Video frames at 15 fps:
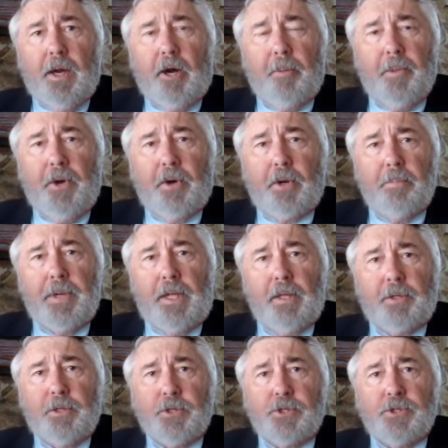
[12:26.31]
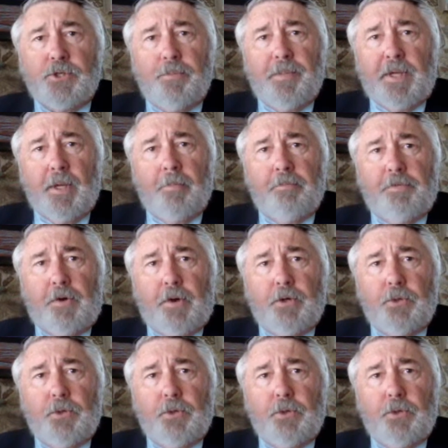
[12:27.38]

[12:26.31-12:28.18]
Our American politicians have become far